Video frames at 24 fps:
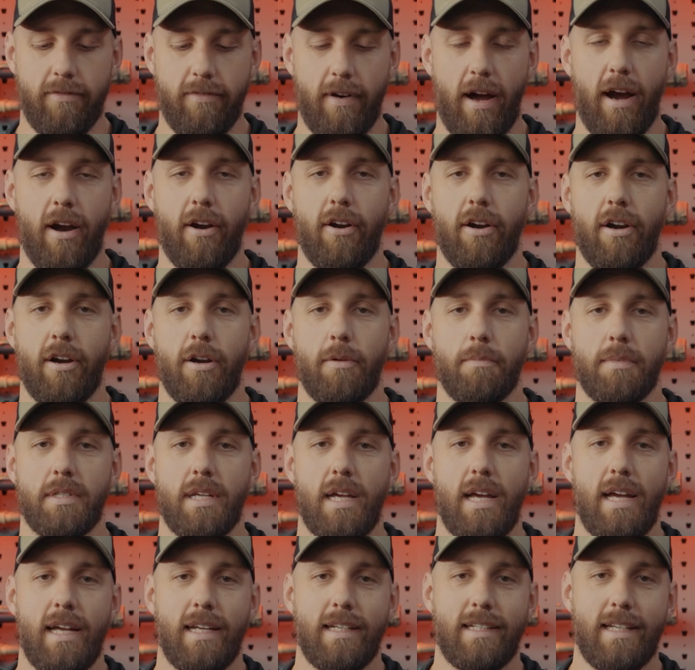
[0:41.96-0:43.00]
Firearms
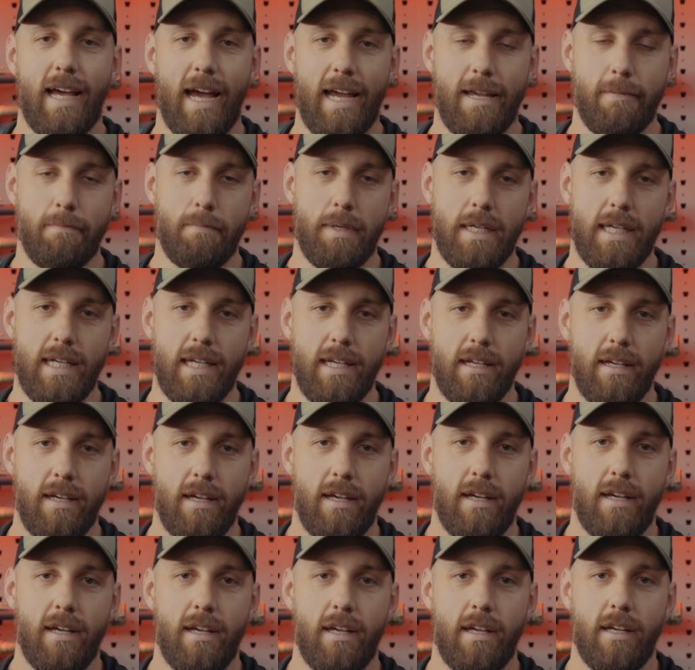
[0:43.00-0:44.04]
Type B
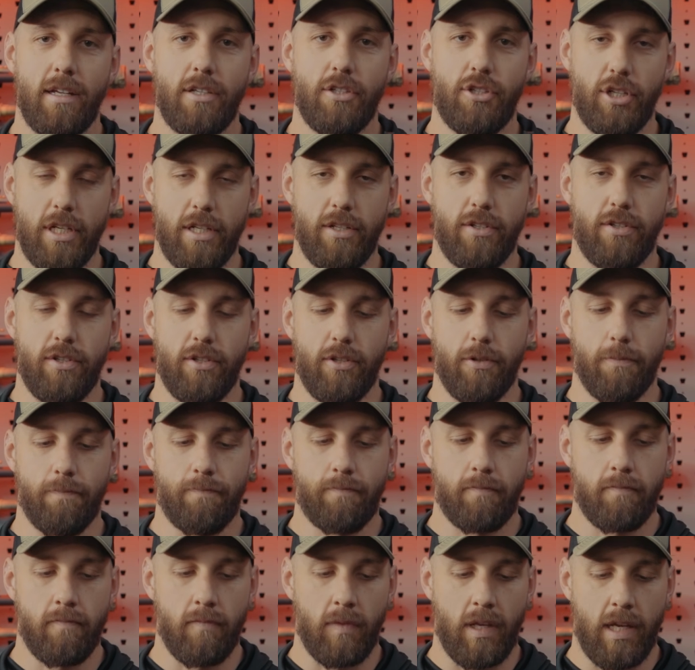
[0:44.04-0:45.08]
Gen 2.
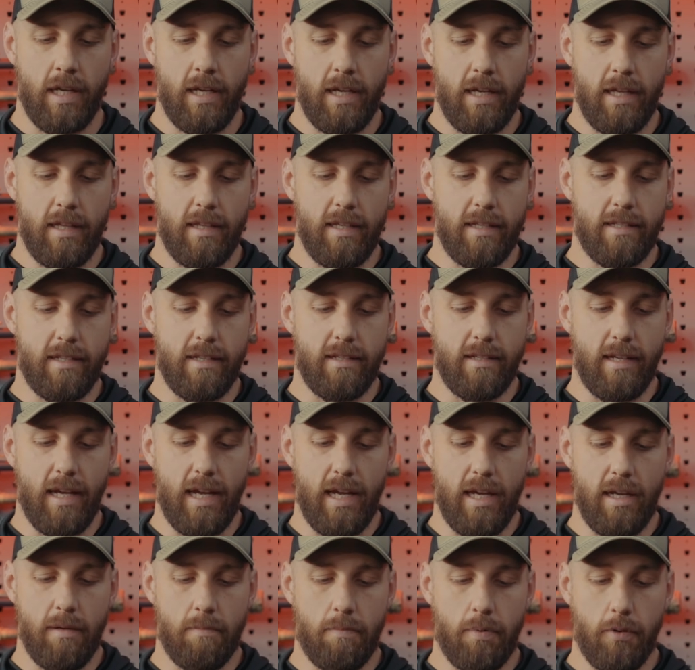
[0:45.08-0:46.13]
This is
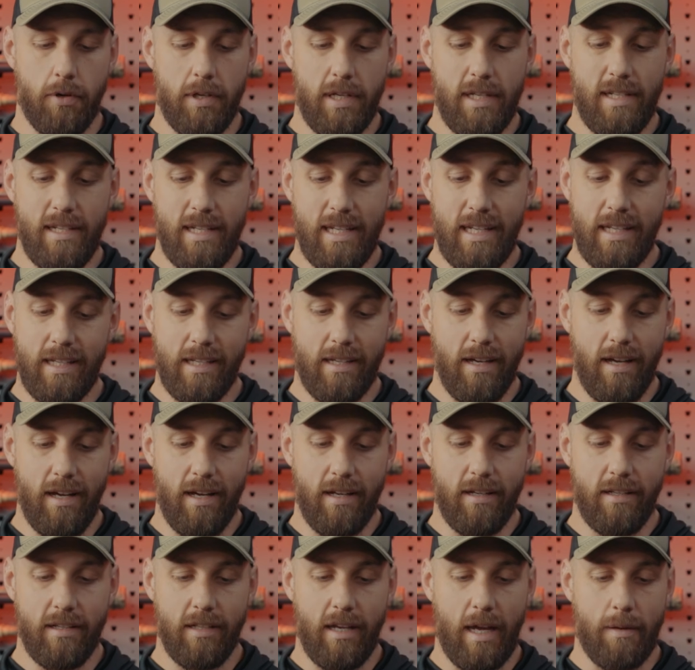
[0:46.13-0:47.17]
a pretty neat
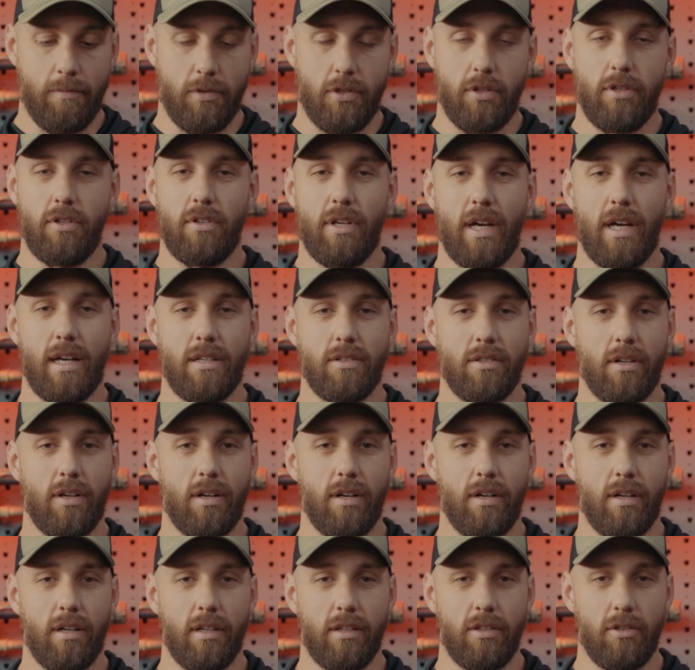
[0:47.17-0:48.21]
gun. I'm sure you guys
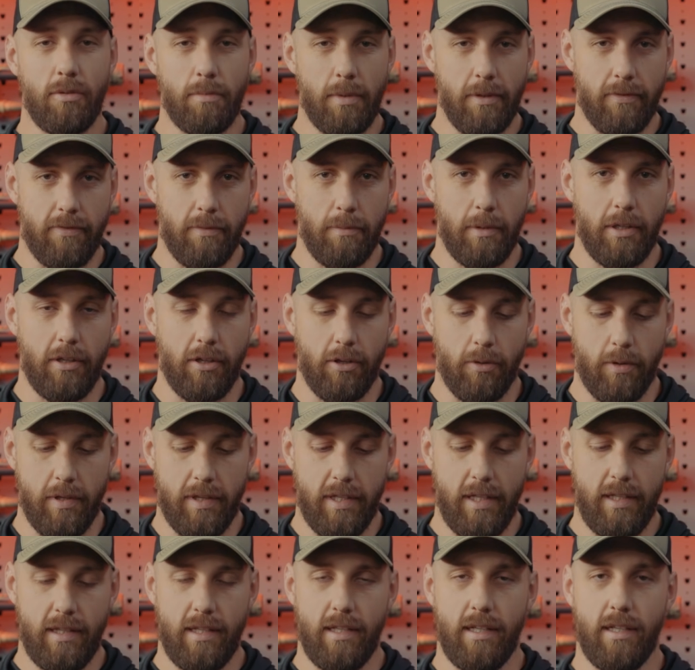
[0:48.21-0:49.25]
are a little bit familiar with
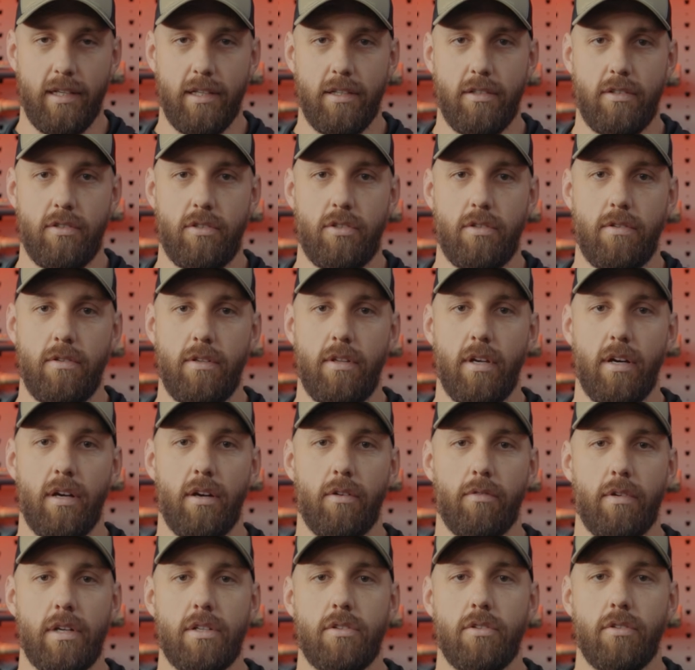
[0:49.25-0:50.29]
it. The
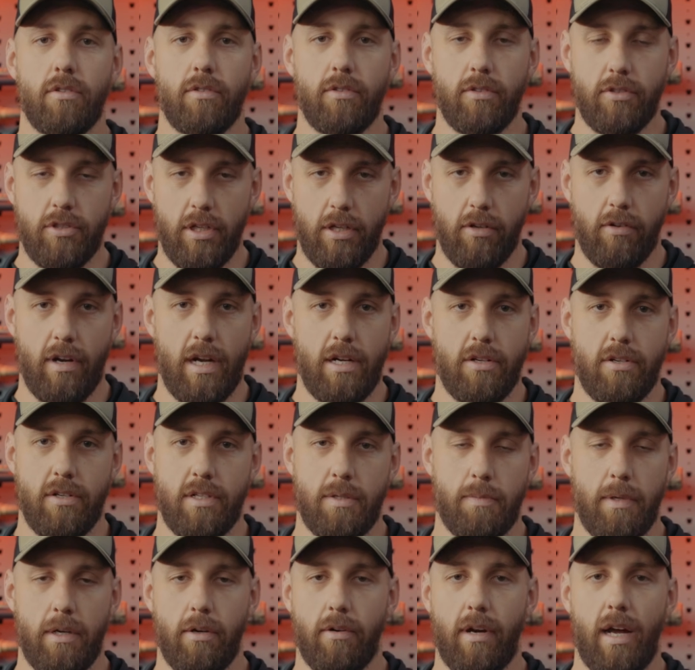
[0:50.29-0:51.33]
original generation's
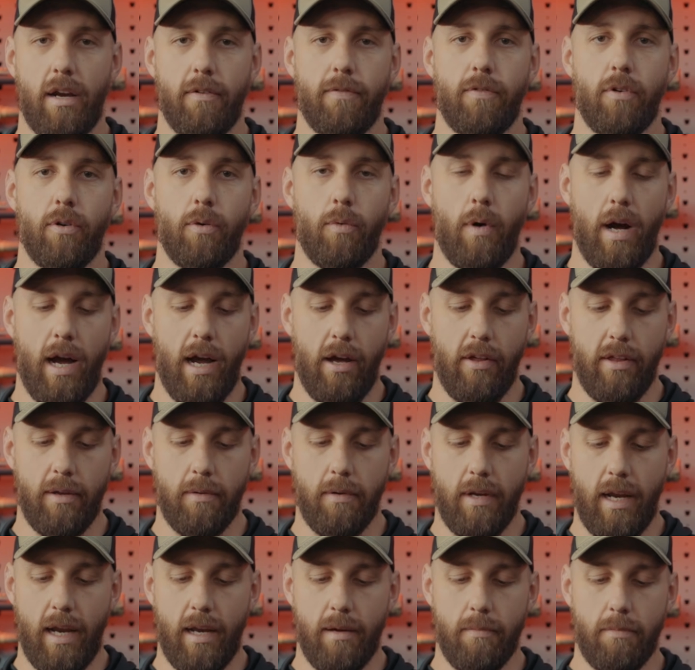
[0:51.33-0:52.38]
been around for a while,
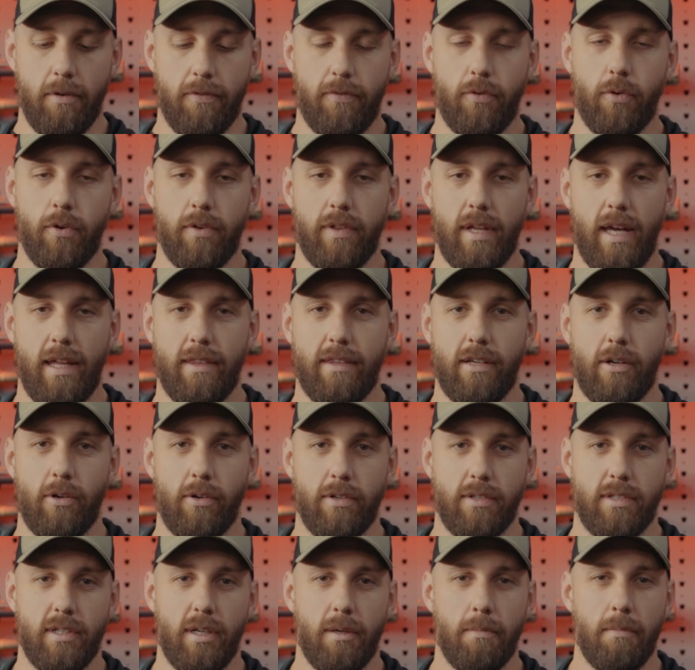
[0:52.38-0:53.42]
and before that there were
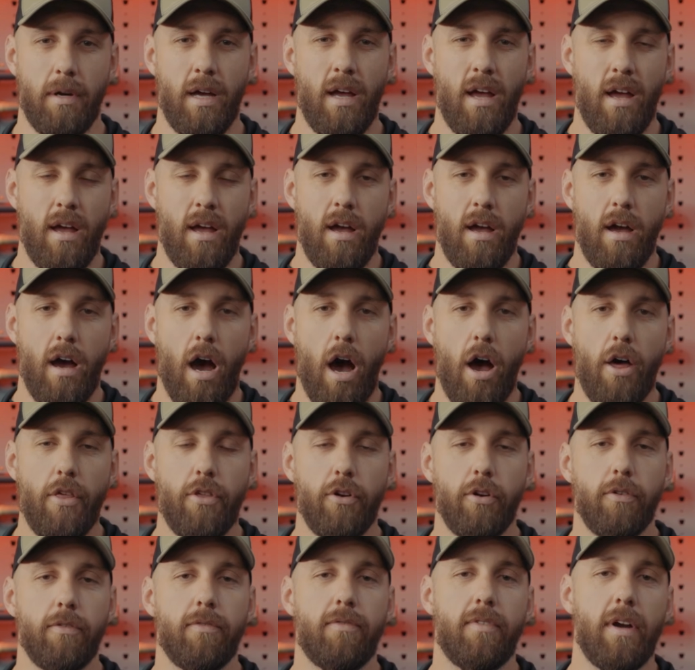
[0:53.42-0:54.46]
some
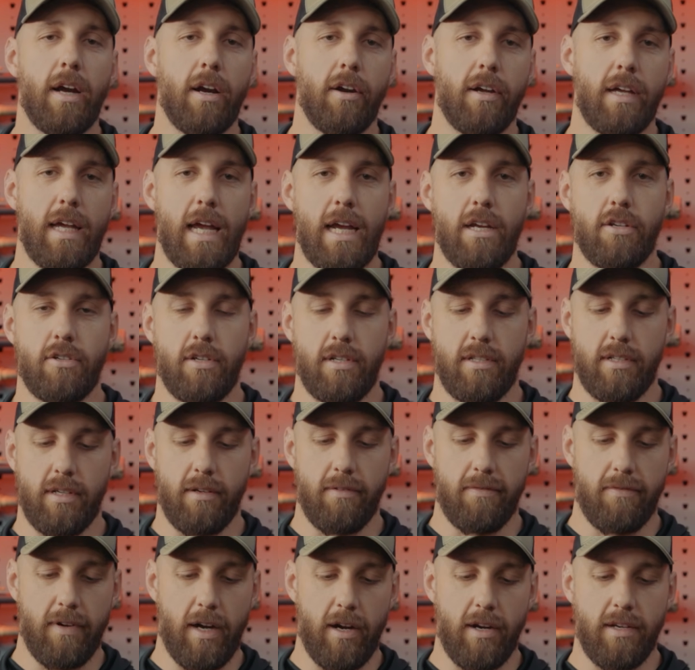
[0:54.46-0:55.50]
other variations
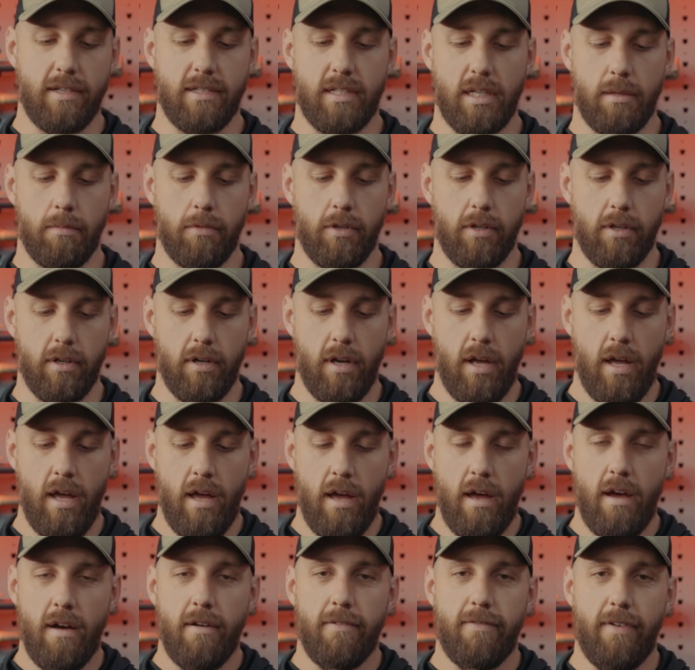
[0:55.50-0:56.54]
of very similar
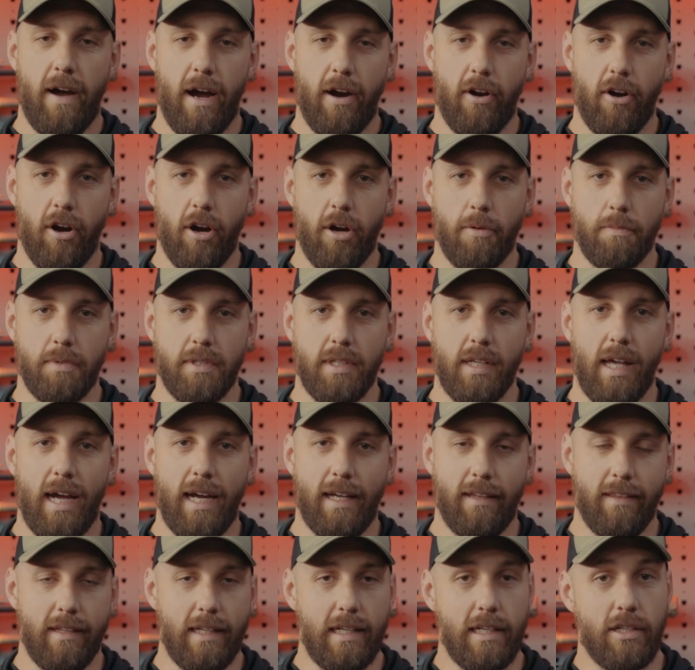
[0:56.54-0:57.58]
firearms like
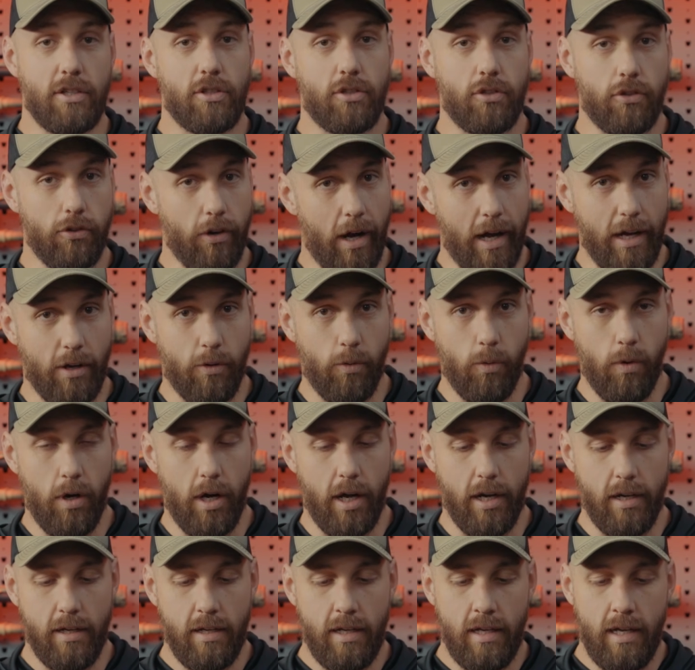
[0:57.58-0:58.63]
the Strike
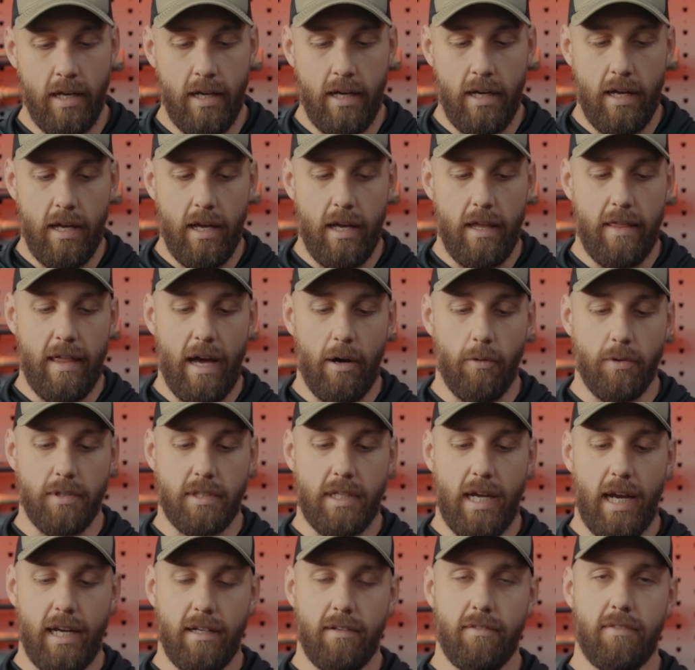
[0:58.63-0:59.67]
1. That was
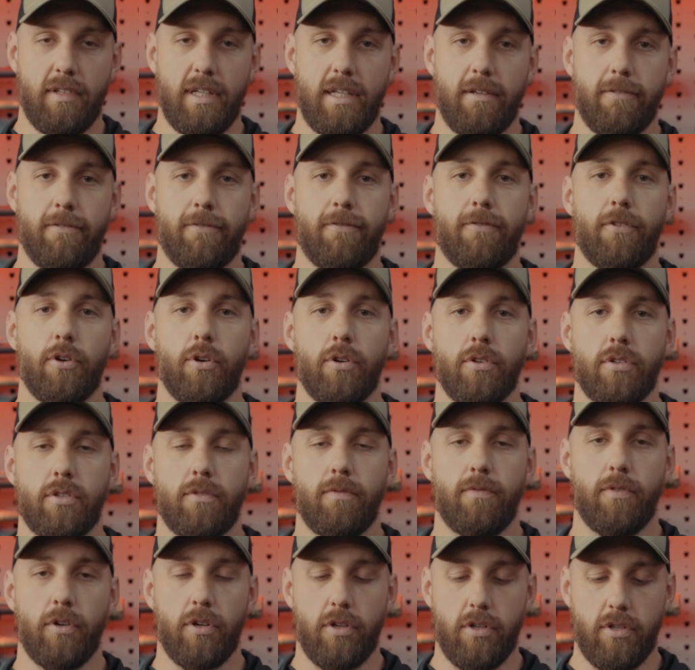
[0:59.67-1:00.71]
kind of the first
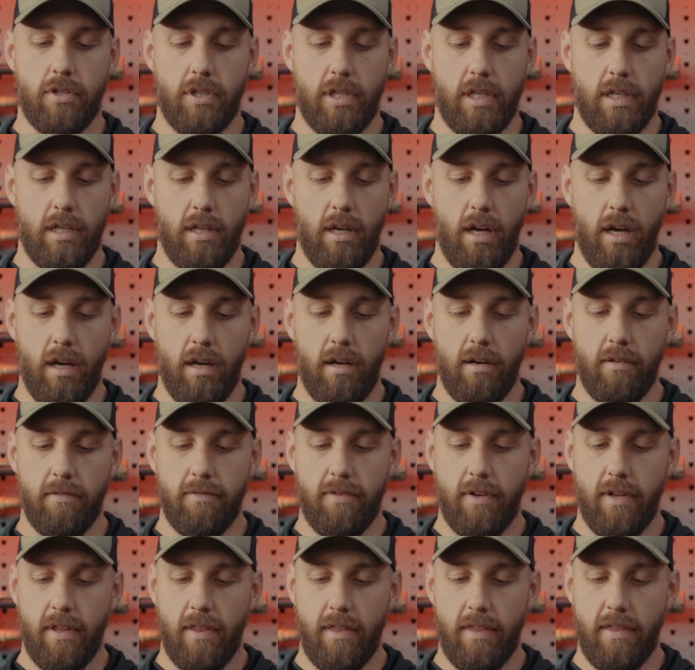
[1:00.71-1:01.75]
version
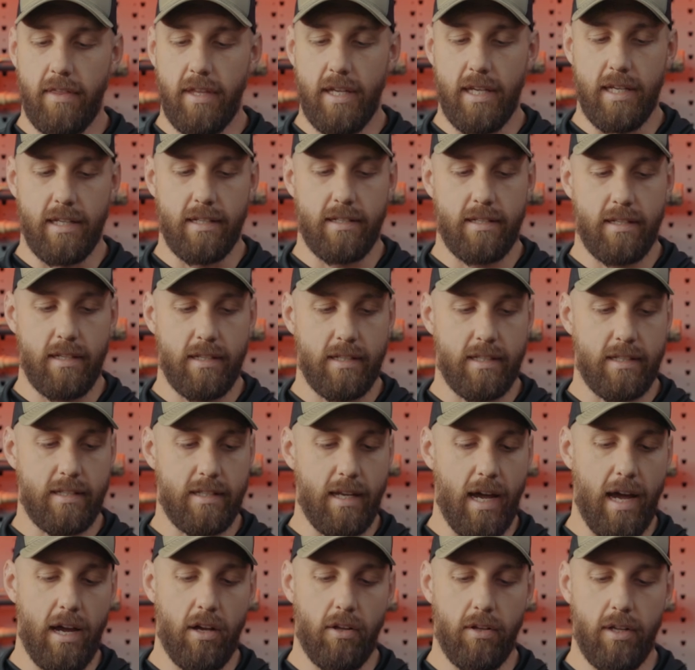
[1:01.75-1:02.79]
of this
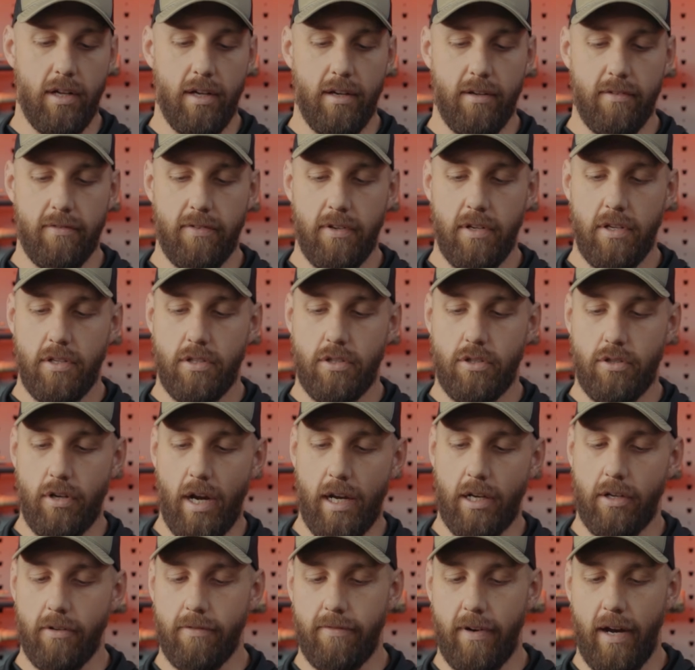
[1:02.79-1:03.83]
style of
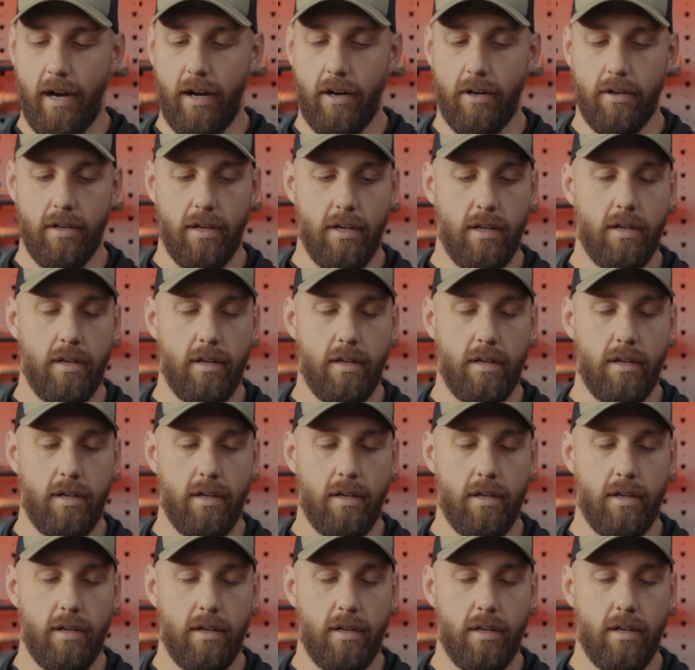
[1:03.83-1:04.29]
striker fired